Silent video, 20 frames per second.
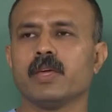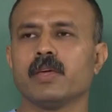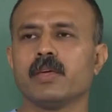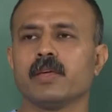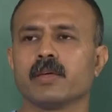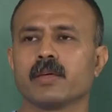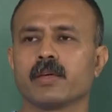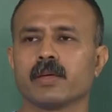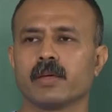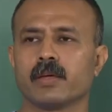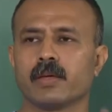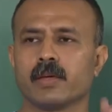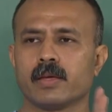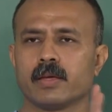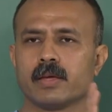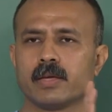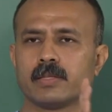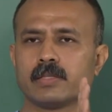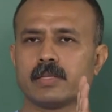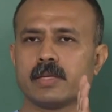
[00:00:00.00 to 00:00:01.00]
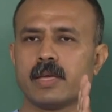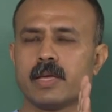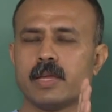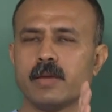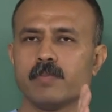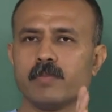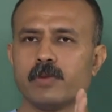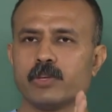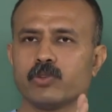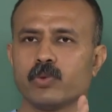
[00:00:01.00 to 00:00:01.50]
B is
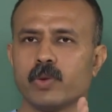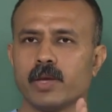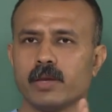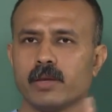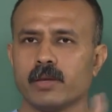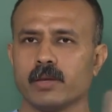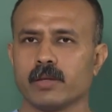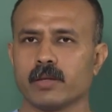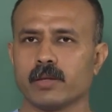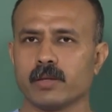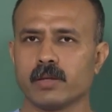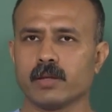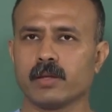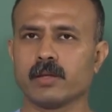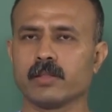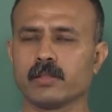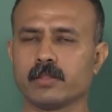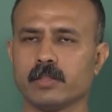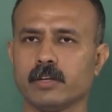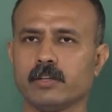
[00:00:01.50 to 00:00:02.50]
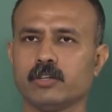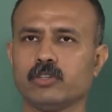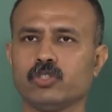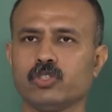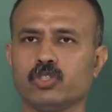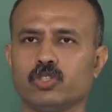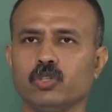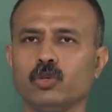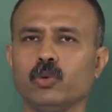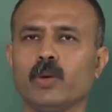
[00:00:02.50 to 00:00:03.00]
in between the
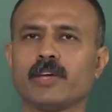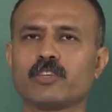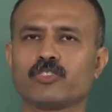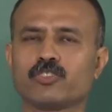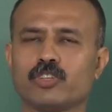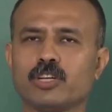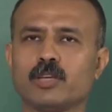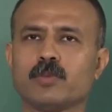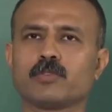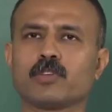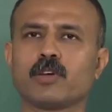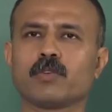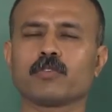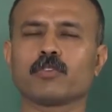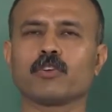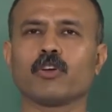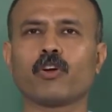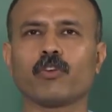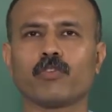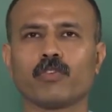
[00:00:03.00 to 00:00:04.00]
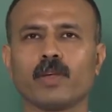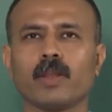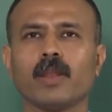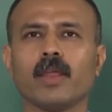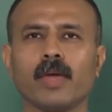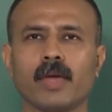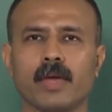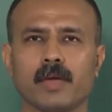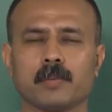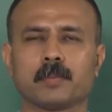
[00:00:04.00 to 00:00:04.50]
two extremes of chlorophyll
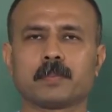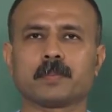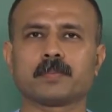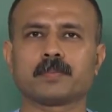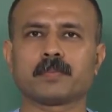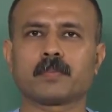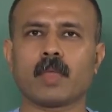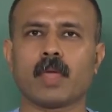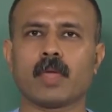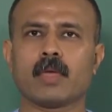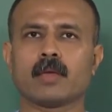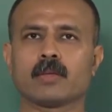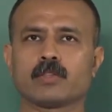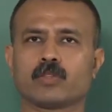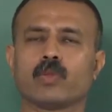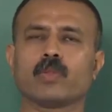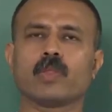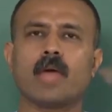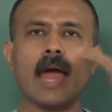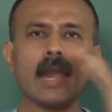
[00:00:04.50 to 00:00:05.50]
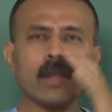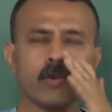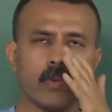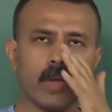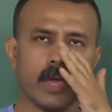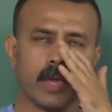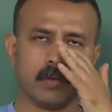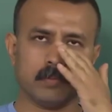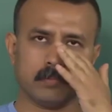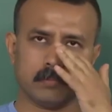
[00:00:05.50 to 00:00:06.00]
A. So that
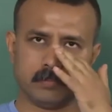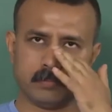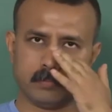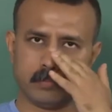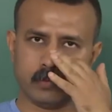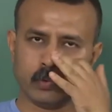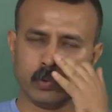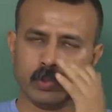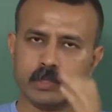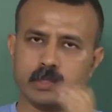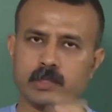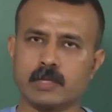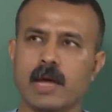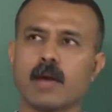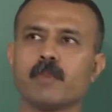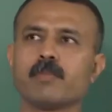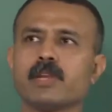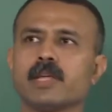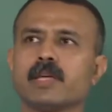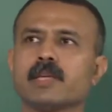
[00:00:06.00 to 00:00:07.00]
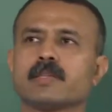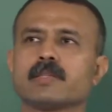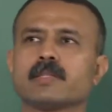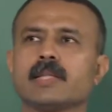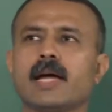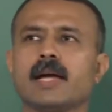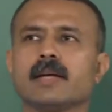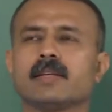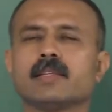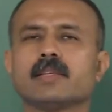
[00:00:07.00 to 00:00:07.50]
way, what is happening is
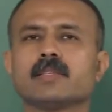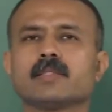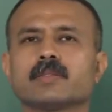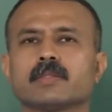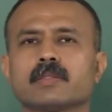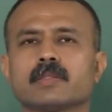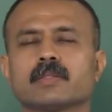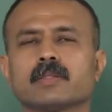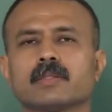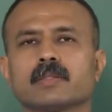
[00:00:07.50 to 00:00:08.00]
that this,